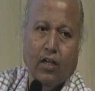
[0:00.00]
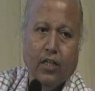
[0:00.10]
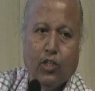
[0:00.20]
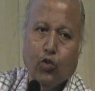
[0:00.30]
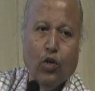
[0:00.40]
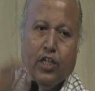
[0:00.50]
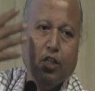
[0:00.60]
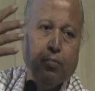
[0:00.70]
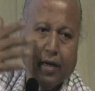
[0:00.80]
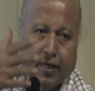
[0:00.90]
is sold in
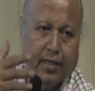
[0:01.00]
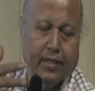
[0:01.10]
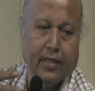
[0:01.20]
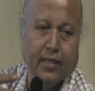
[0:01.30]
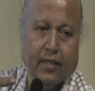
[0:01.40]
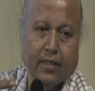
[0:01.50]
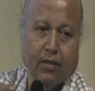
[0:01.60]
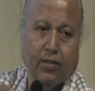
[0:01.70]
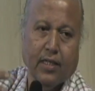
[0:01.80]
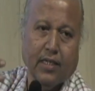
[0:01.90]
the market.
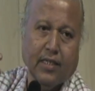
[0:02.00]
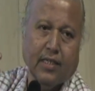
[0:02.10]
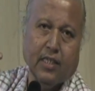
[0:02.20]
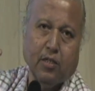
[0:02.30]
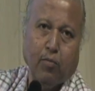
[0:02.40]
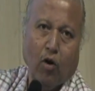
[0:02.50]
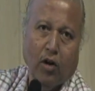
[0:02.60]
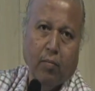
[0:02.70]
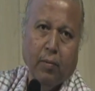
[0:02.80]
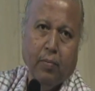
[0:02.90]
Now this is
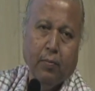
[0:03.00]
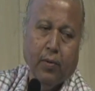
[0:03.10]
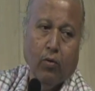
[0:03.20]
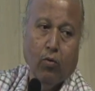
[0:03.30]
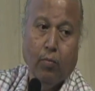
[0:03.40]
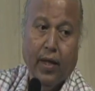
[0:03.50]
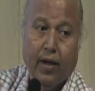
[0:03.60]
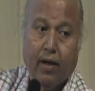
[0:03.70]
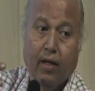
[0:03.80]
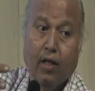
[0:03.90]
bought by people who make
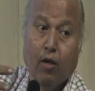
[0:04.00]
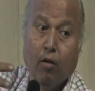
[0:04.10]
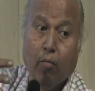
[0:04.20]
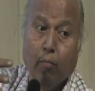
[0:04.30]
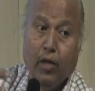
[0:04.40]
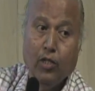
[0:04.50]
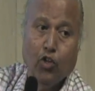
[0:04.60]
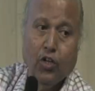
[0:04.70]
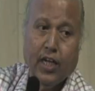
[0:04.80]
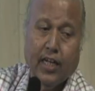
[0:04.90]

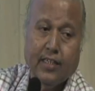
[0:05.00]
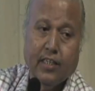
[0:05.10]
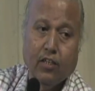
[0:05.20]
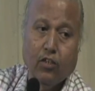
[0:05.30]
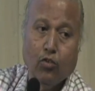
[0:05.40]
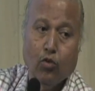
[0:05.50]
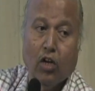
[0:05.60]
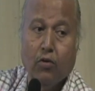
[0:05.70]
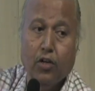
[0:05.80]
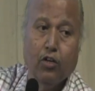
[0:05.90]
benzoic acid to
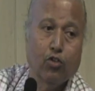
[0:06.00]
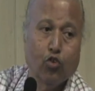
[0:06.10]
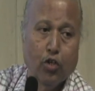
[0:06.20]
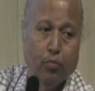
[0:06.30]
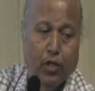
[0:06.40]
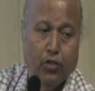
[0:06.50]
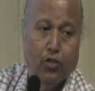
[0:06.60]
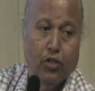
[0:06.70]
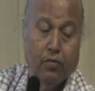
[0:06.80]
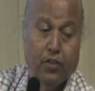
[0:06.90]
convert it to sodium
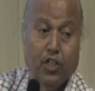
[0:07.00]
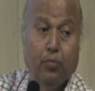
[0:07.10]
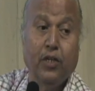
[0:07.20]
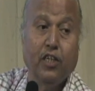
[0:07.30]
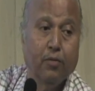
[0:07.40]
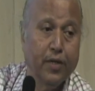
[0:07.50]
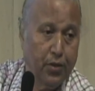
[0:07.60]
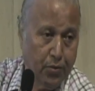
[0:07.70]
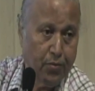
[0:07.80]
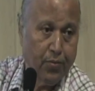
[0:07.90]
benzoate, which is a
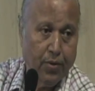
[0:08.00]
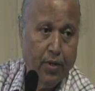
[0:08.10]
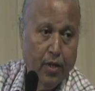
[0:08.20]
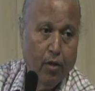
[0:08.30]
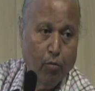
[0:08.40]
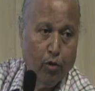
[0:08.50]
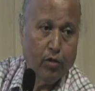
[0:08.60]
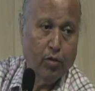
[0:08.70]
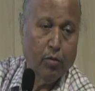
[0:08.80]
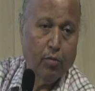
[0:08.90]
preservative. Most
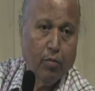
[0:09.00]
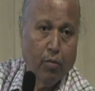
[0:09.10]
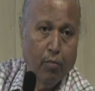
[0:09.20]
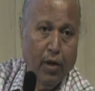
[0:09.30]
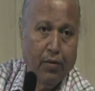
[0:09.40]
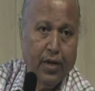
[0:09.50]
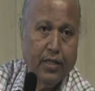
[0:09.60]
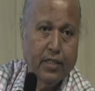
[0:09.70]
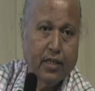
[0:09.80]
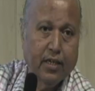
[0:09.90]
of the
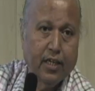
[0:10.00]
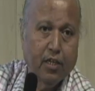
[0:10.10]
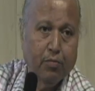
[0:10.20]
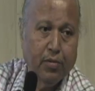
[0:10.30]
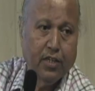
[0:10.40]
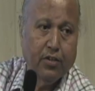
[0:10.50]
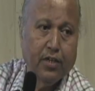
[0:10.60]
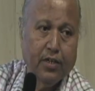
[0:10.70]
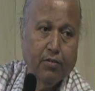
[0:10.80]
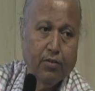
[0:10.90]
beverages contain
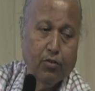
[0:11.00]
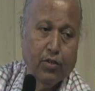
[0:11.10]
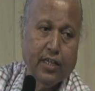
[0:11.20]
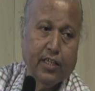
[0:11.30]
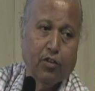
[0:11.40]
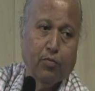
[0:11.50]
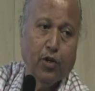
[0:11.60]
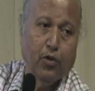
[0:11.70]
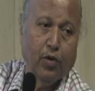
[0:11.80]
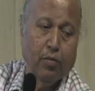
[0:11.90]
preservative to the extent of
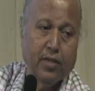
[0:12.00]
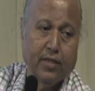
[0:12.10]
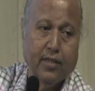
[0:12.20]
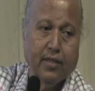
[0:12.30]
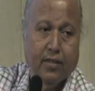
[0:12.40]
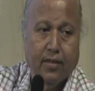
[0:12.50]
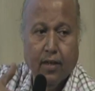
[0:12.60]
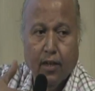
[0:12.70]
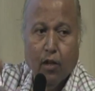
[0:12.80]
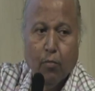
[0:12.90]
0.1% in
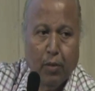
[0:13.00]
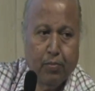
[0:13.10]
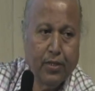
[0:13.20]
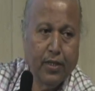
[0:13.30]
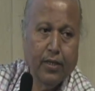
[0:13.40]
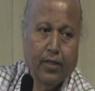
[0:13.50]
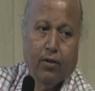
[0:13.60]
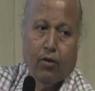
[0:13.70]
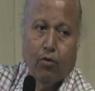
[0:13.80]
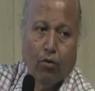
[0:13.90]
Pepsi
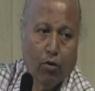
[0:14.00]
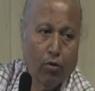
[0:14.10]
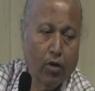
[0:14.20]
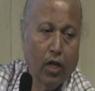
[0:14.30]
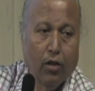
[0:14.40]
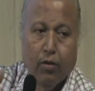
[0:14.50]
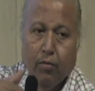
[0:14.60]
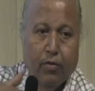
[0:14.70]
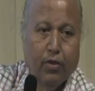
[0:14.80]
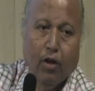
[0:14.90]
or Coca-Cola.
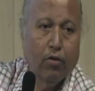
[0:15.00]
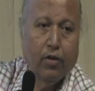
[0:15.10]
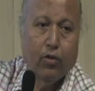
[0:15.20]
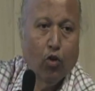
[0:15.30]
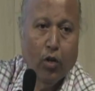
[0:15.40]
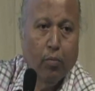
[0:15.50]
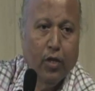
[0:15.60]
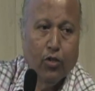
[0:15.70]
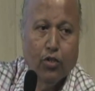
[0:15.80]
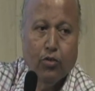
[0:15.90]
Without sodium
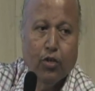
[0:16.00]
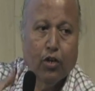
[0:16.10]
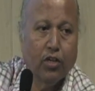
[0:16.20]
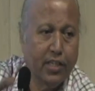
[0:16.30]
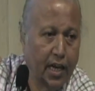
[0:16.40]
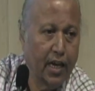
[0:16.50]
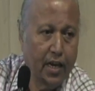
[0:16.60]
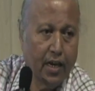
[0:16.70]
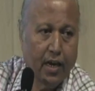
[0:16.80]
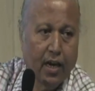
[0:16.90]
benzoate you cannot sell,
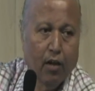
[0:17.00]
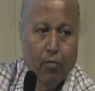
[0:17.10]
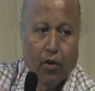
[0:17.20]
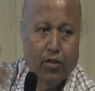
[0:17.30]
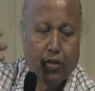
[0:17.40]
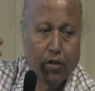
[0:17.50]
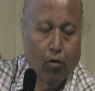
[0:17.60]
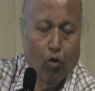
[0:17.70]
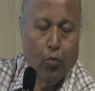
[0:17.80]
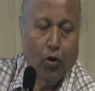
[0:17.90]
because the
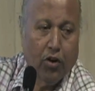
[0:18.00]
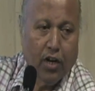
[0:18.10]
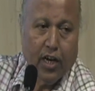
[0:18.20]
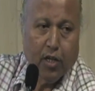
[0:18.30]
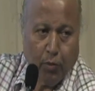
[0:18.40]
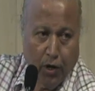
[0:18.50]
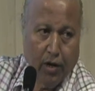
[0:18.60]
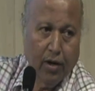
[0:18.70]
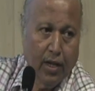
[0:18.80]
whole product will get spoiled.